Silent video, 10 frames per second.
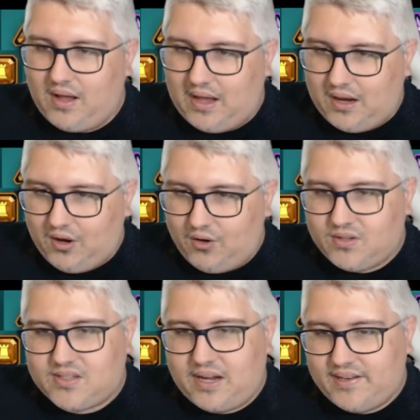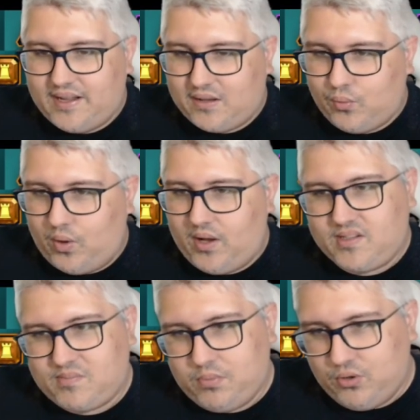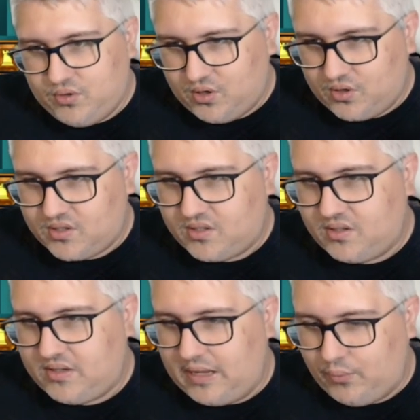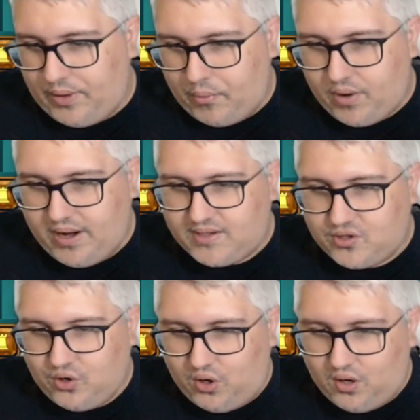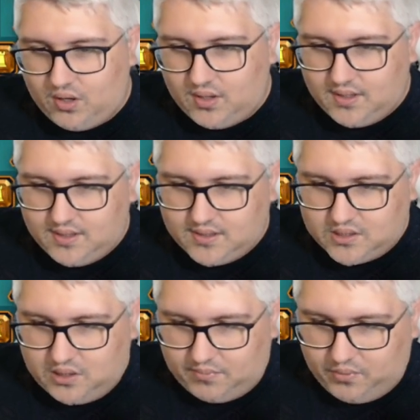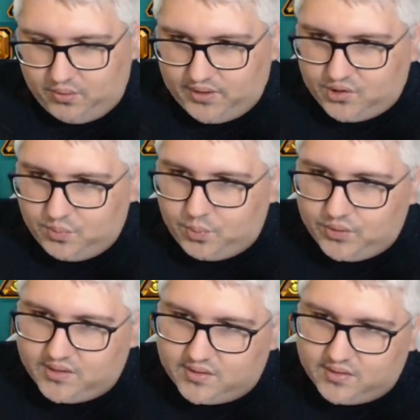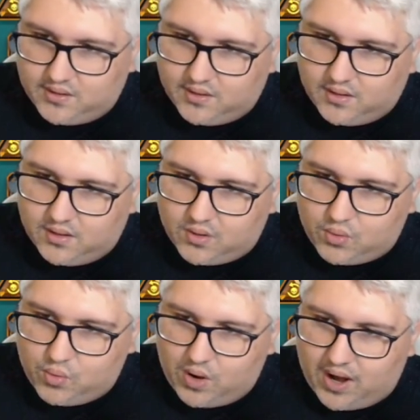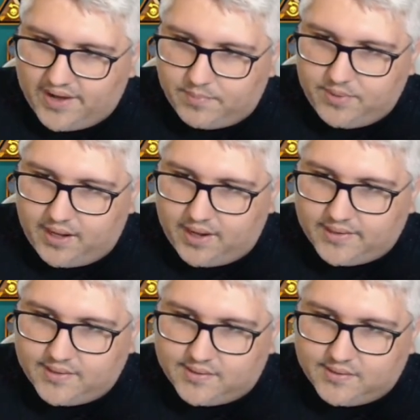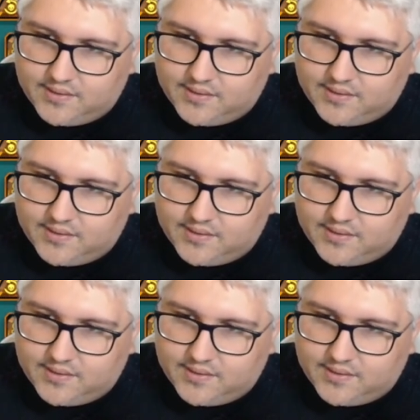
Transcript: Alongside that one's Blue Thirst that we already saw. So I'm going to put it right behind it.